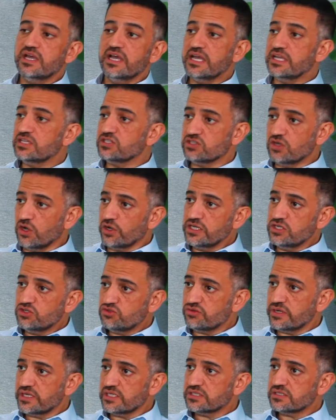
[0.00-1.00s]
it's not
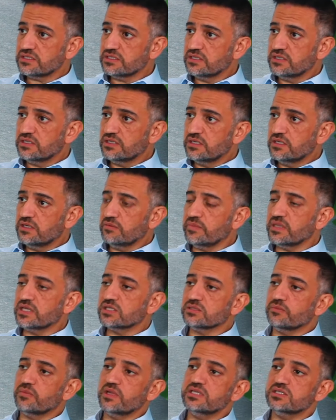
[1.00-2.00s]
interest, because the
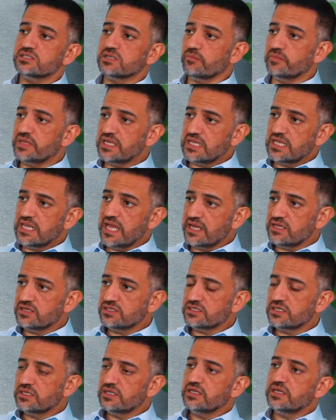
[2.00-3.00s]
money is not being lent.
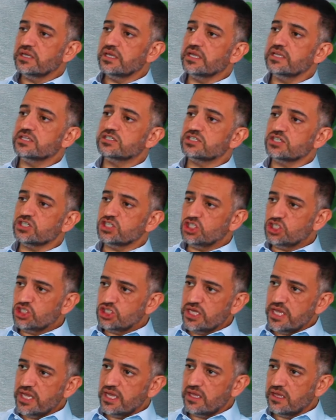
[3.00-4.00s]
That's right. It's a
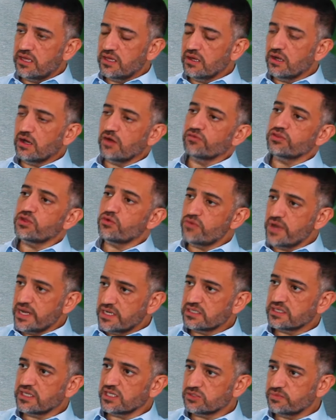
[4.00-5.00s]
share of the rent
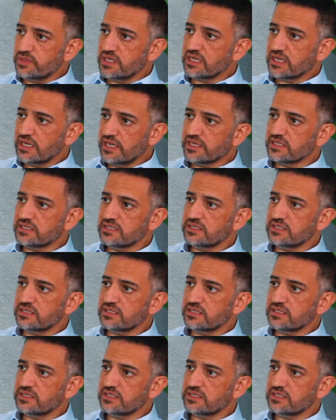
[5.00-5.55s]
that's being collected.